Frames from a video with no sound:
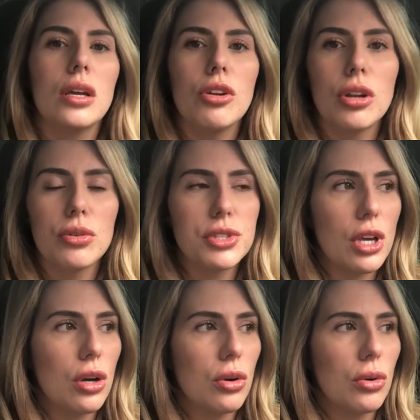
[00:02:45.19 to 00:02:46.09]
You know,
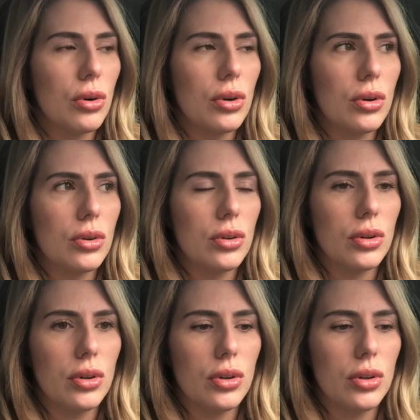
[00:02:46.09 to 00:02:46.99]
so
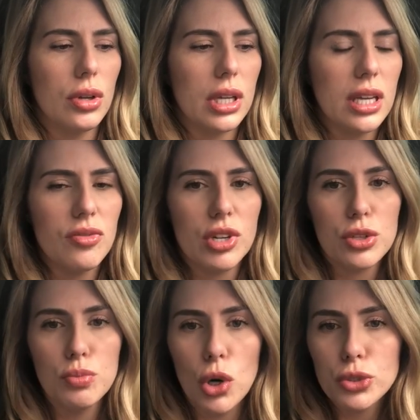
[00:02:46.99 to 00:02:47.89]
again, if
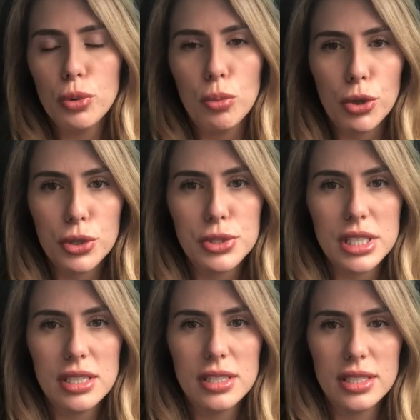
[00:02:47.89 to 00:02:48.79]
there's multiple
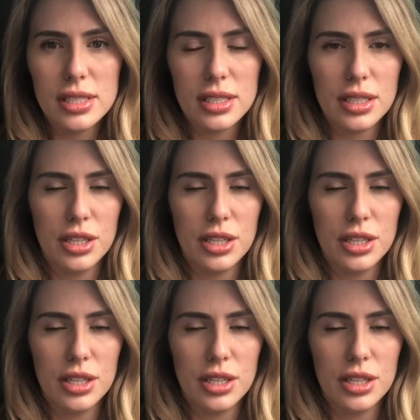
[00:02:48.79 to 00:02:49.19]
bruises,